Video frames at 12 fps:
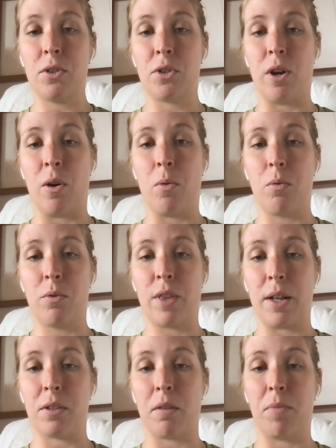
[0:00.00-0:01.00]
So
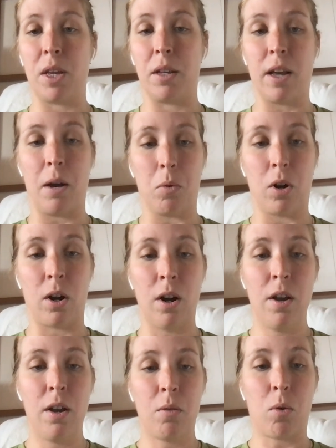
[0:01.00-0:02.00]
that's something that
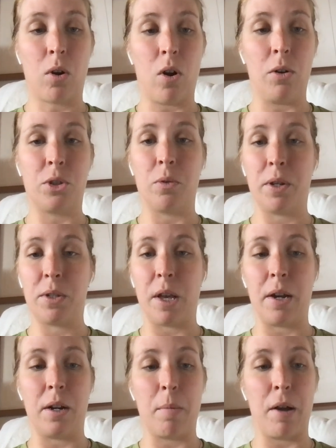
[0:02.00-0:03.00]
we're also
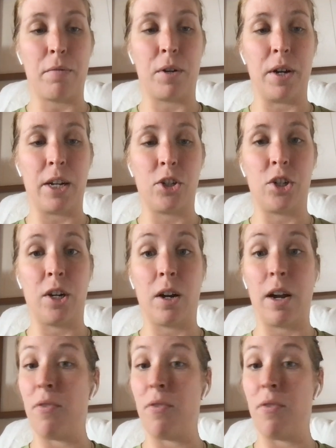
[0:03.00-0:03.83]
excited about for next year.